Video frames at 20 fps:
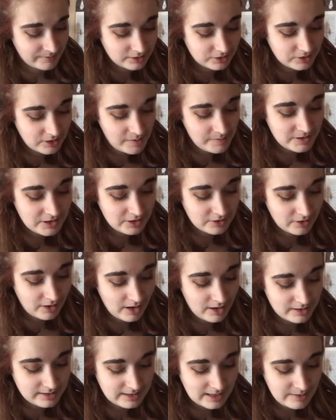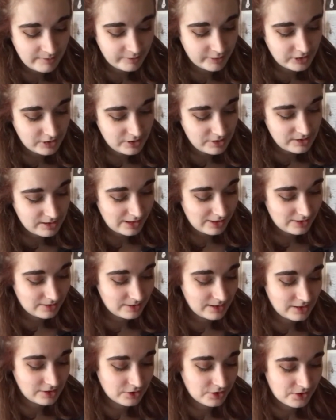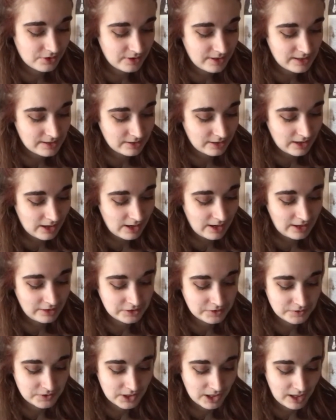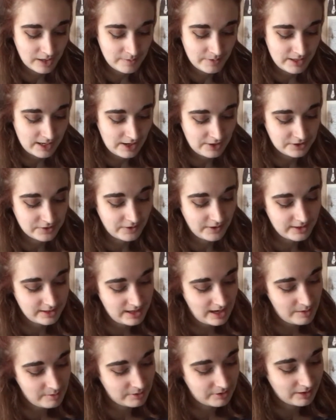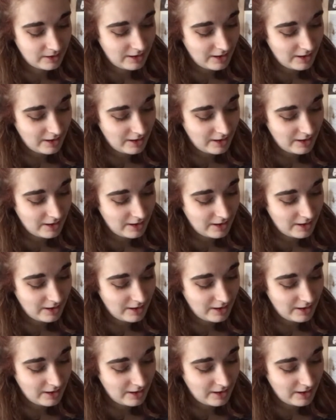Trapped in cryosleep for 2 centuries, Ori is a girl out of time and out of her depth.